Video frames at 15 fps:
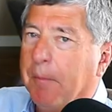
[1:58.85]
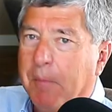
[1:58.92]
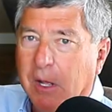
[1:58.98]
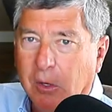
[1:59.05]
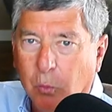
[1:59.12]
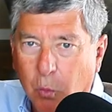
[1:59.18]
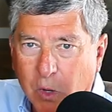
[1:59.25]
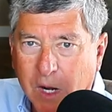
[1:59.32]

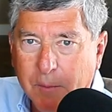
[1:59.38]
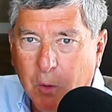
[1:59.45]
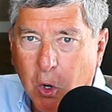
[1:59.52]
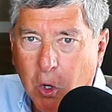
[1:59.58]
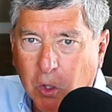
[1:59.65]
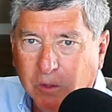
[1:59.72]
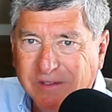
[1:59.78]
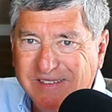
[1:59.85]
But when I'm
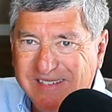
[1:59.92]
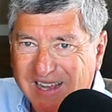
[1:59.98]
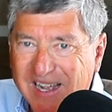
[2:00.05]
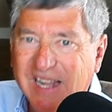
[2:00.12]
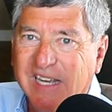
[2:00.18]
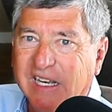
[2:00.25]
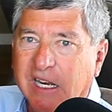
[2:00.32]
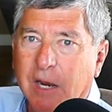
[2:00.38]
all
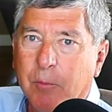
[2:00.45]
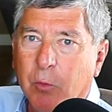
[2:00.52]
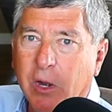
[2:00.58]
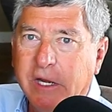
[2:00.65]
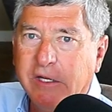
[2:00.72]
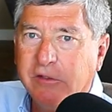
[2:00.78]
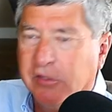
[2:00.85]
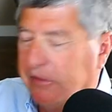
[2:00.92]
done and I'm
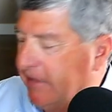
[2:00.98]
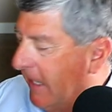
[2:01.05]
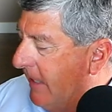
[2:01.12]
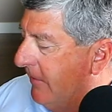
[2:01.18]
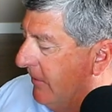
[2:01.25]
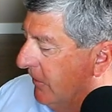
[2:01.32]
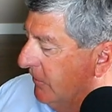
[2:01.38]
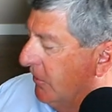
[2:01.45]
ready to
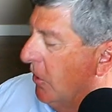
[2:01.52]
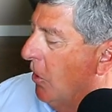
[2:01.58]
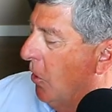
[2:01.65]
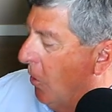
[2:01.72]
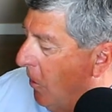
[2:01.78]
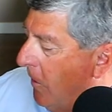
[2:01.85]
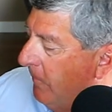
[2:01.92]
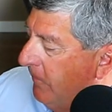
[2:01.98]
take this
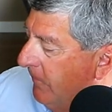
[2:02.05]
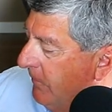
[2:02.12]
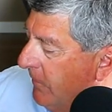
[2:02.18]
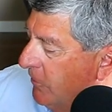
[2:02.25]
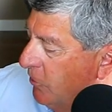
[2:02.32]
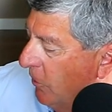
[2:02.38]
off of the